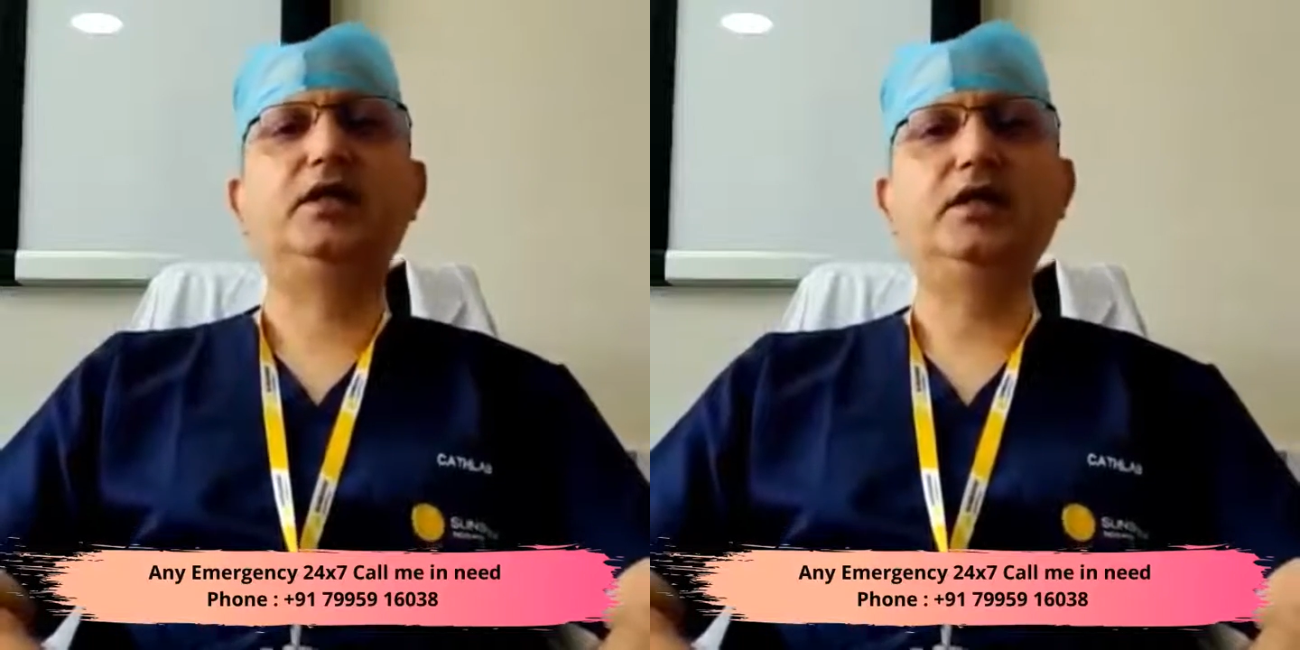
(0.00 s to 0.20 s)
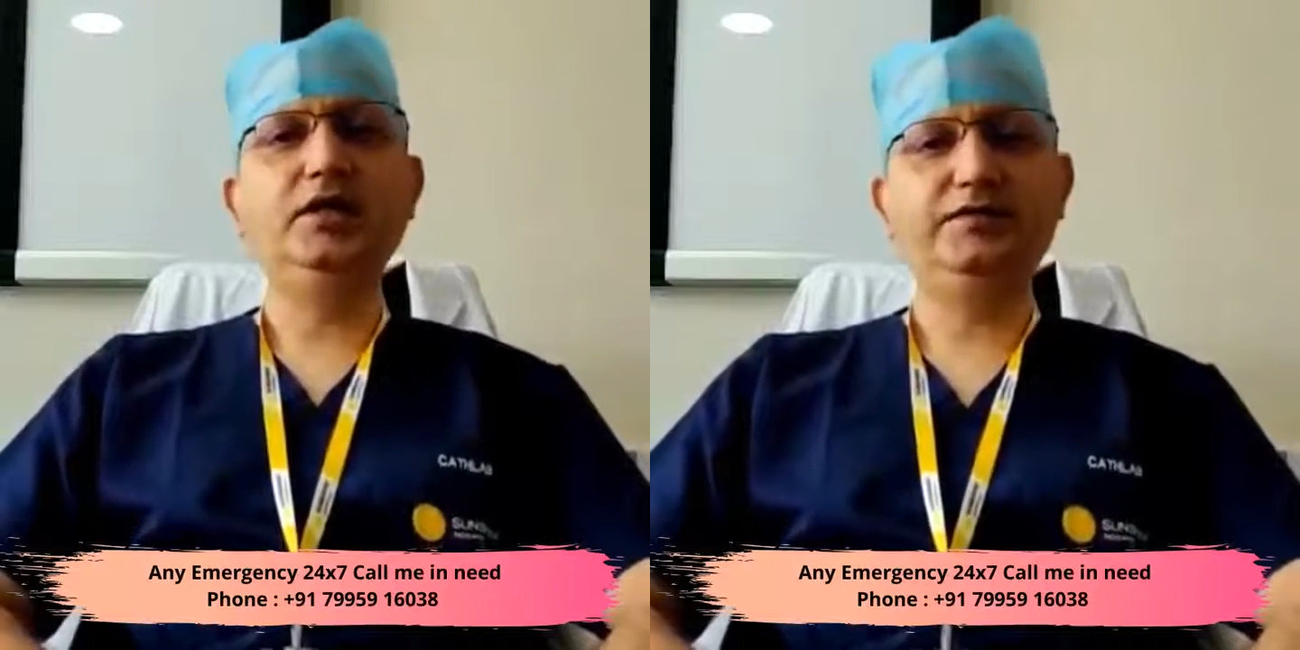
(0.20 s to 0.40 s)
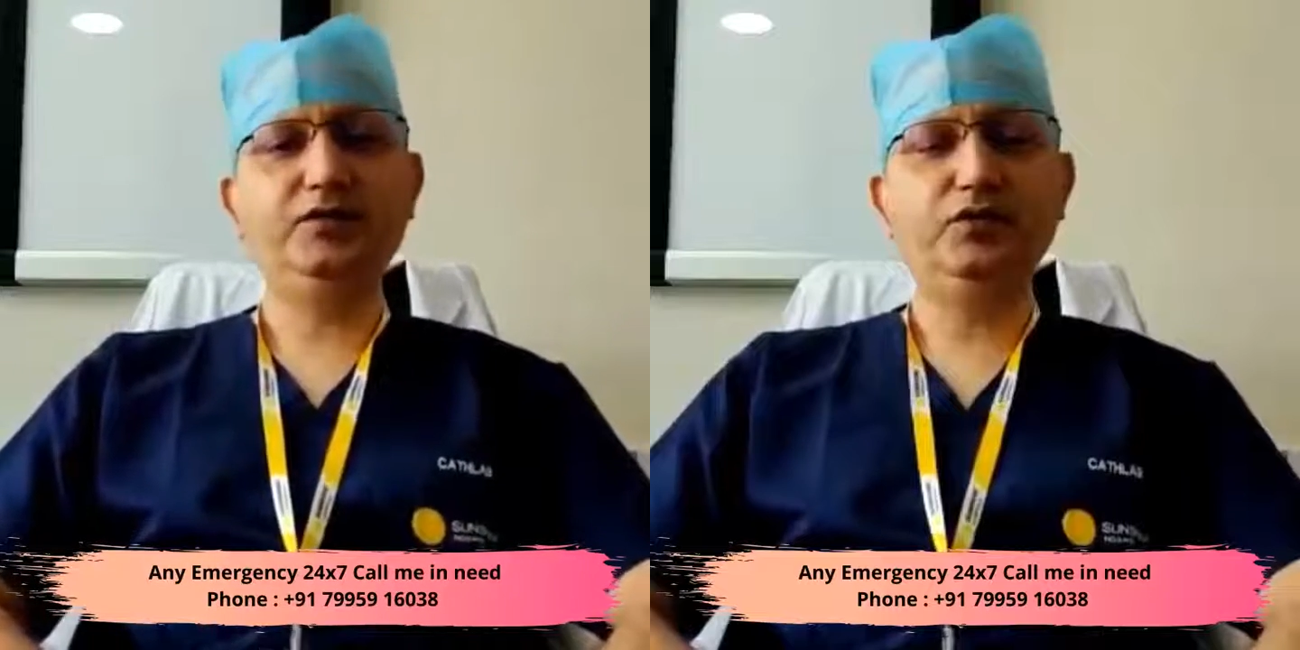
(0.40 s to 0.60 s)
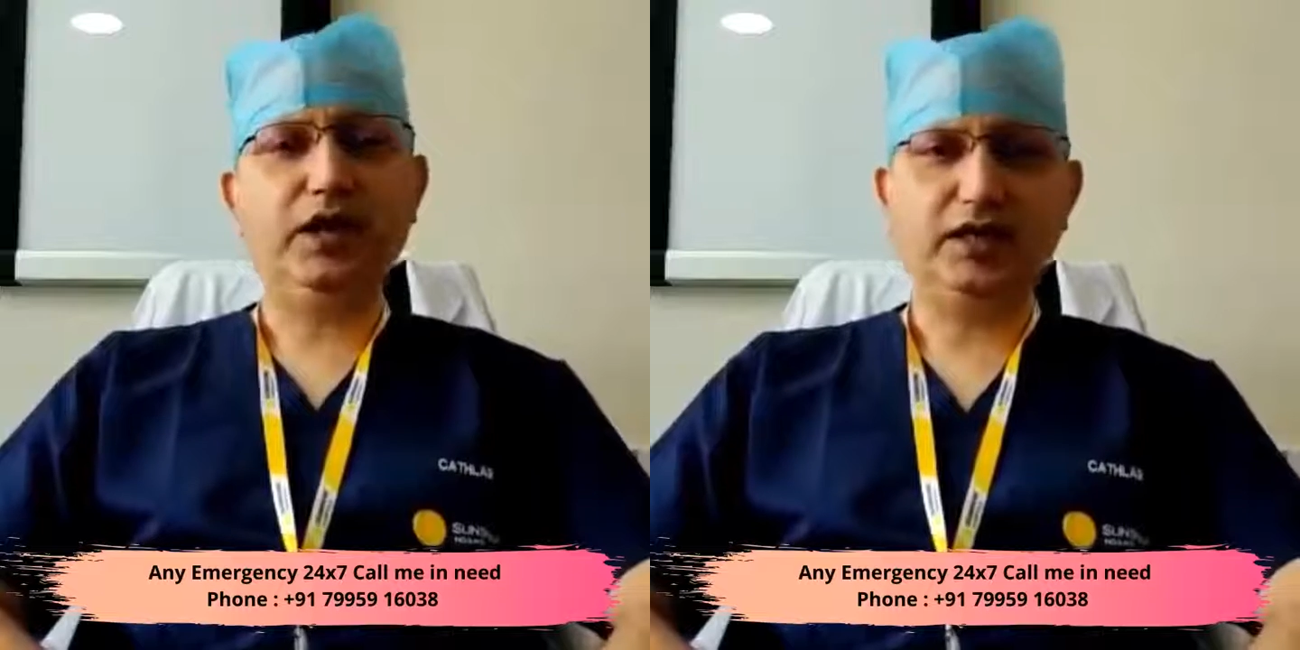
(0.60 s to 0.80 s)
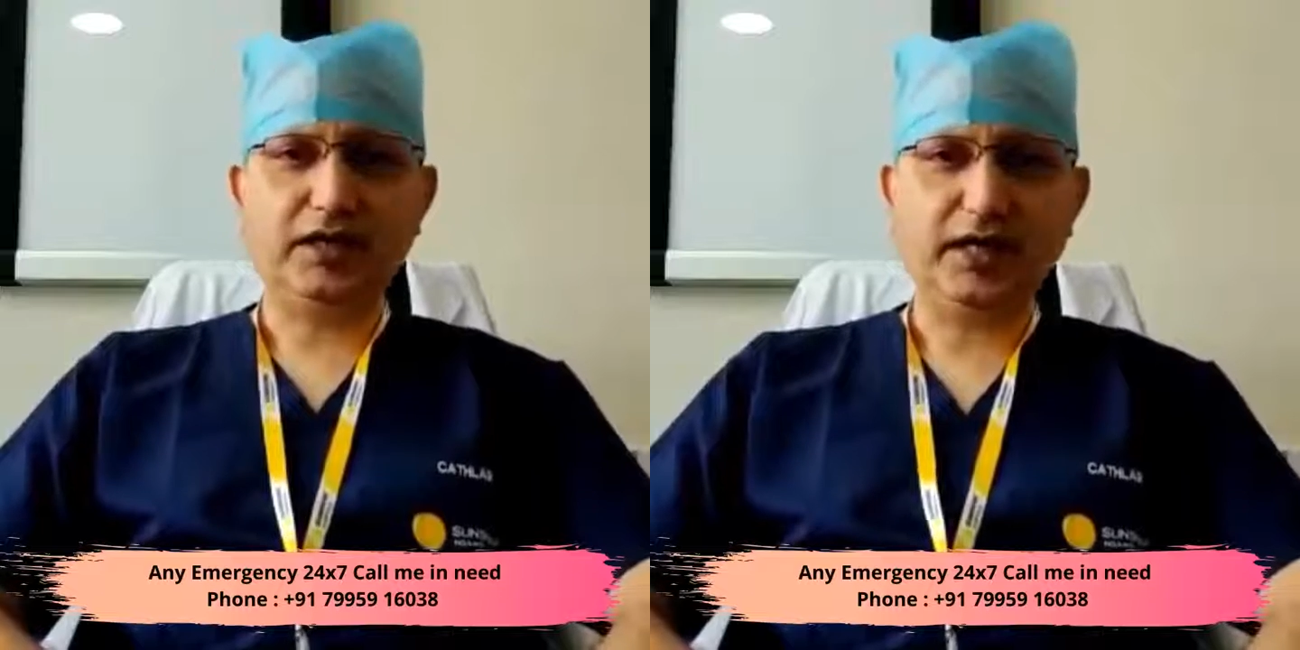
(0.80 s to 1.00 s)
if you
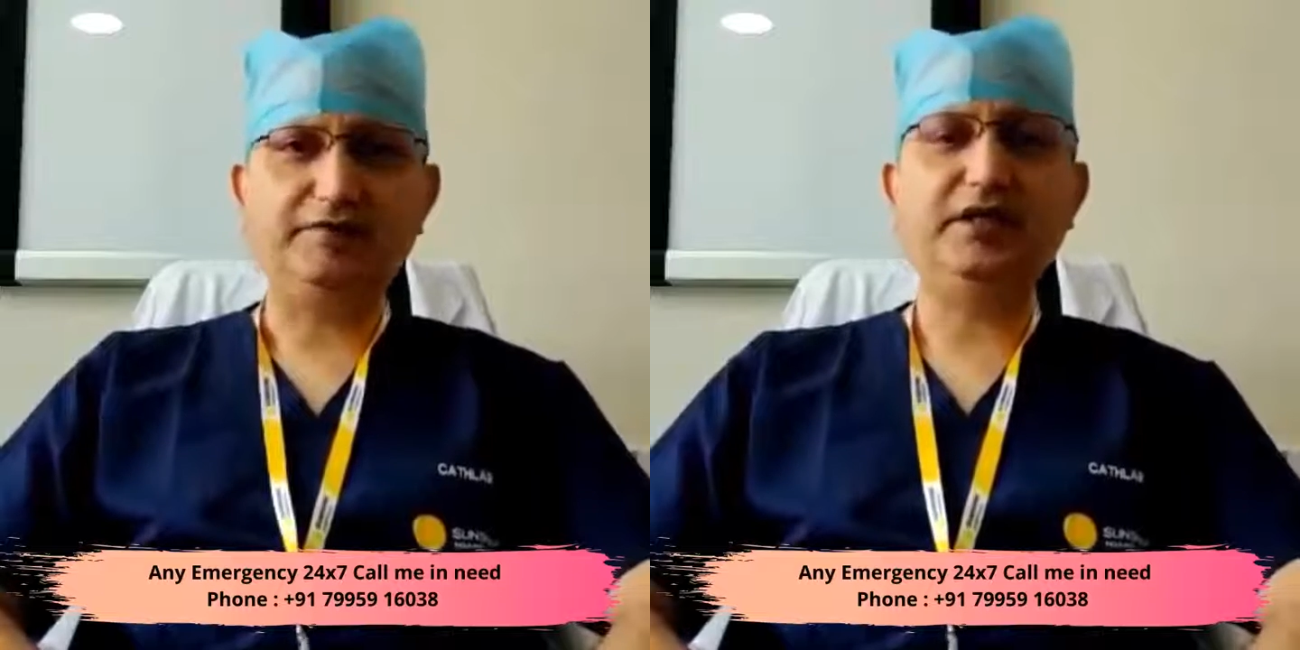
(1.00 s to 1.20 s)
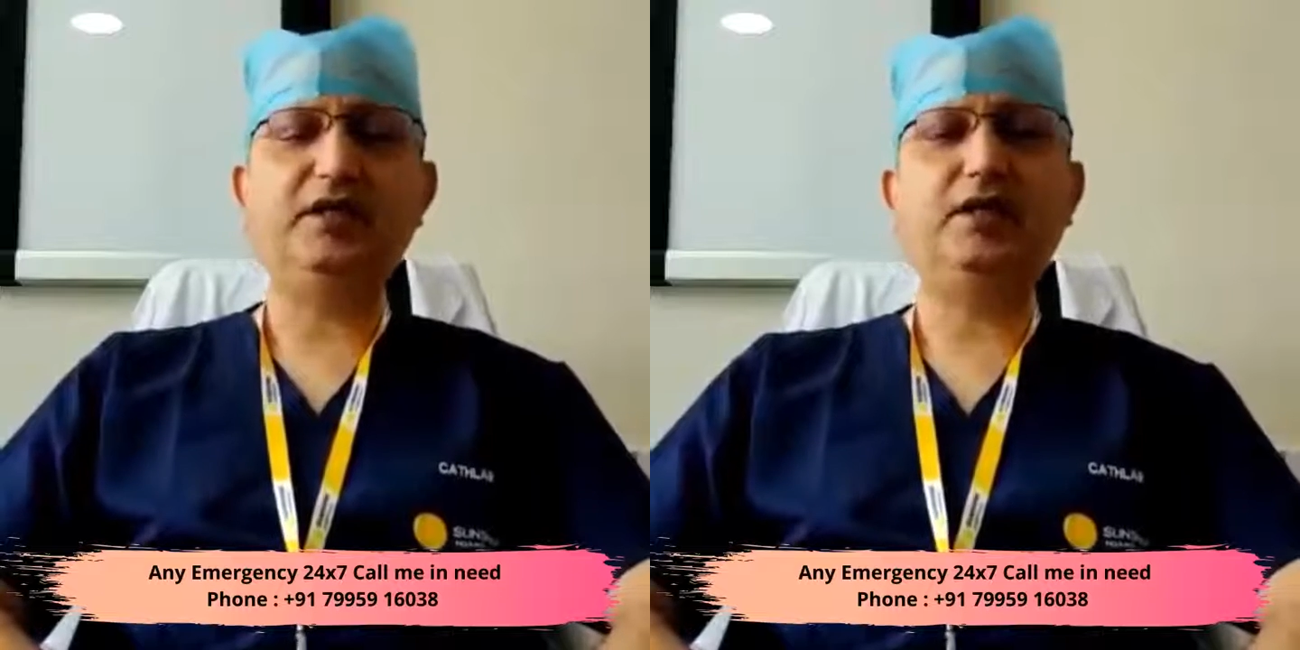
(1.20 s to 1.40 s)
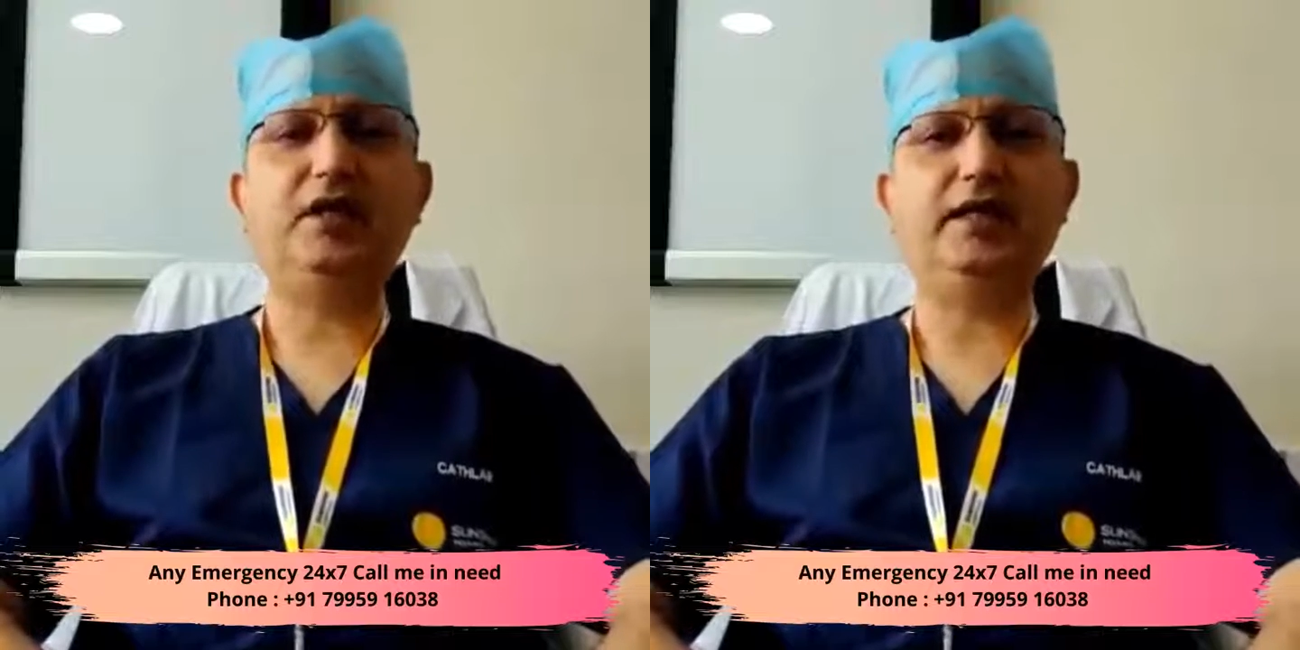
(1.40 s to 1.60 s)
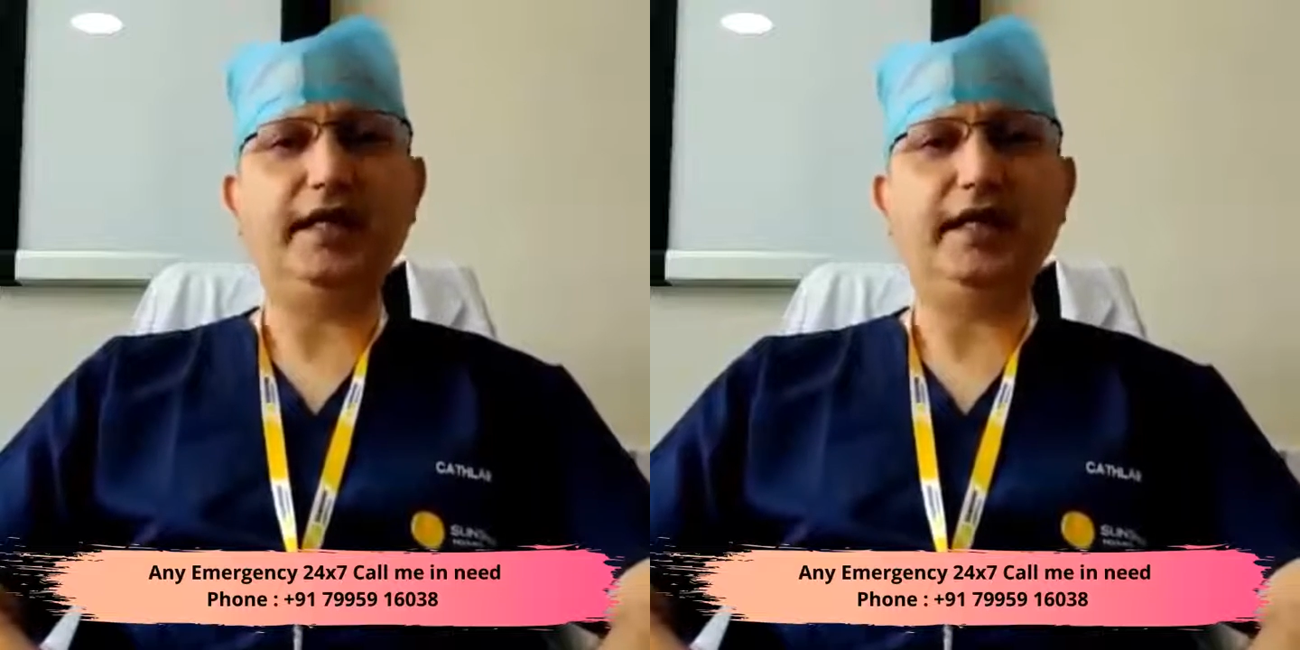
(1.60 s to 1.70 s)
are having a